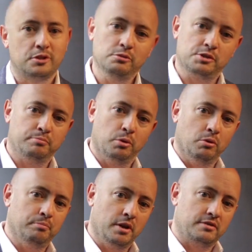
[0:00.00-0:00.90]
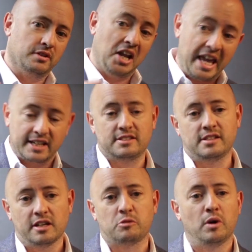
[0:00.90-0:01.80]
to support both the
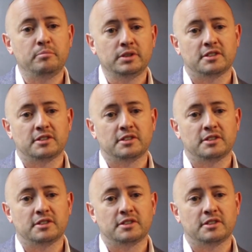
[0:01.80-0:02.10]
legacy equipment